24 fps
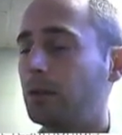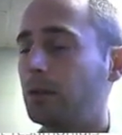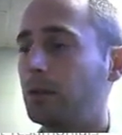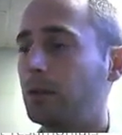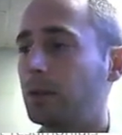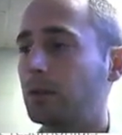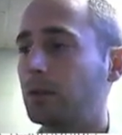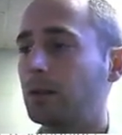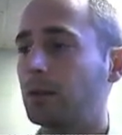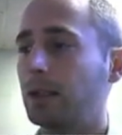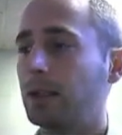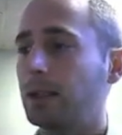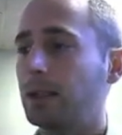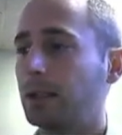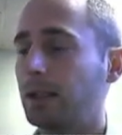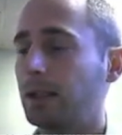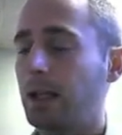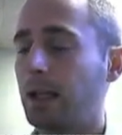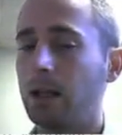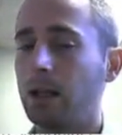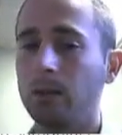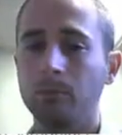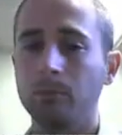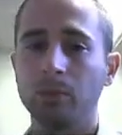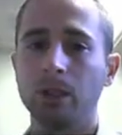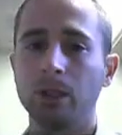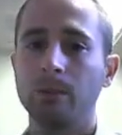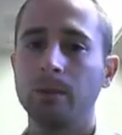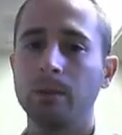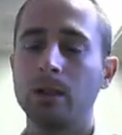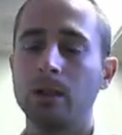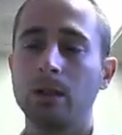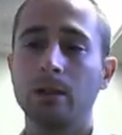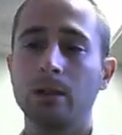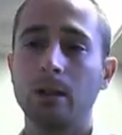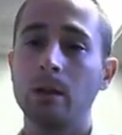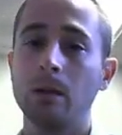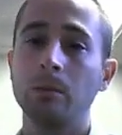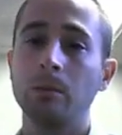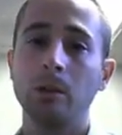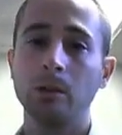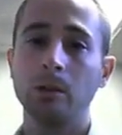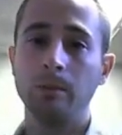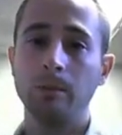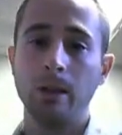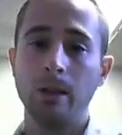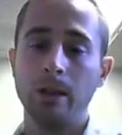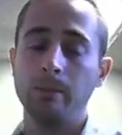You just create an account and pretty much just
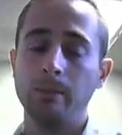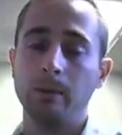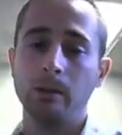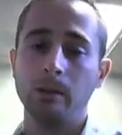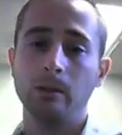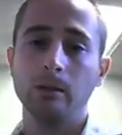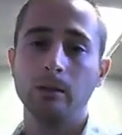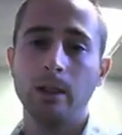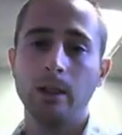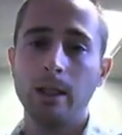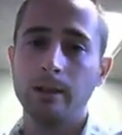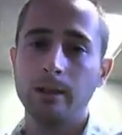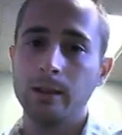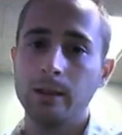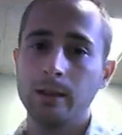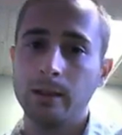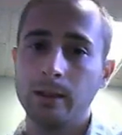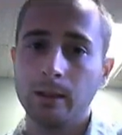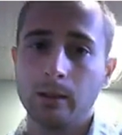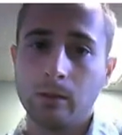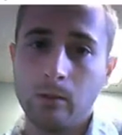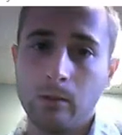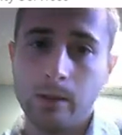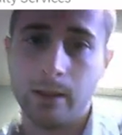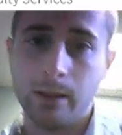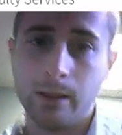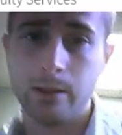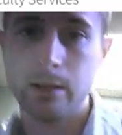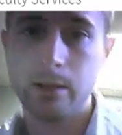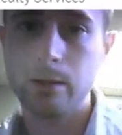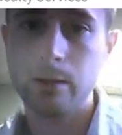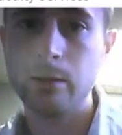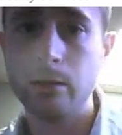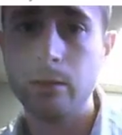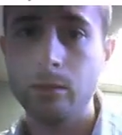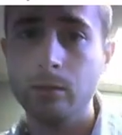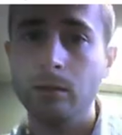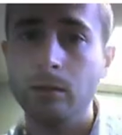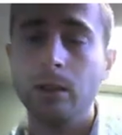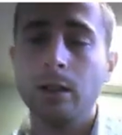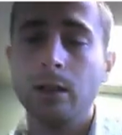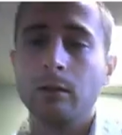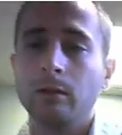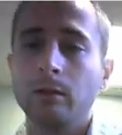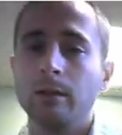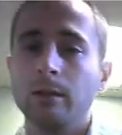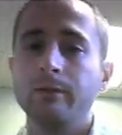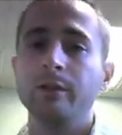upload your paper, and then they're going to
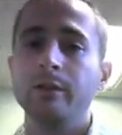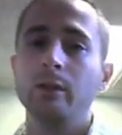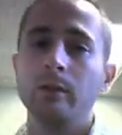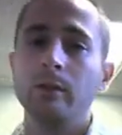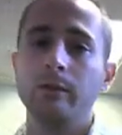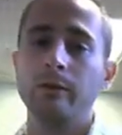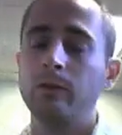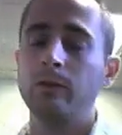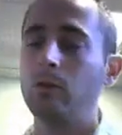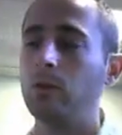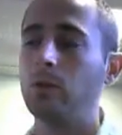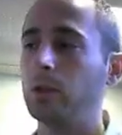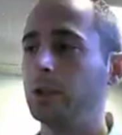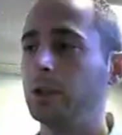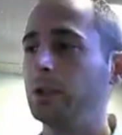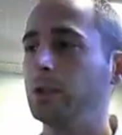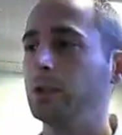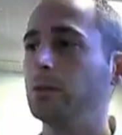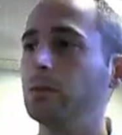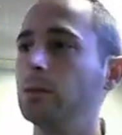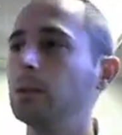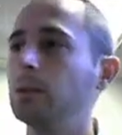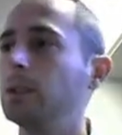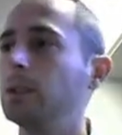review it for you.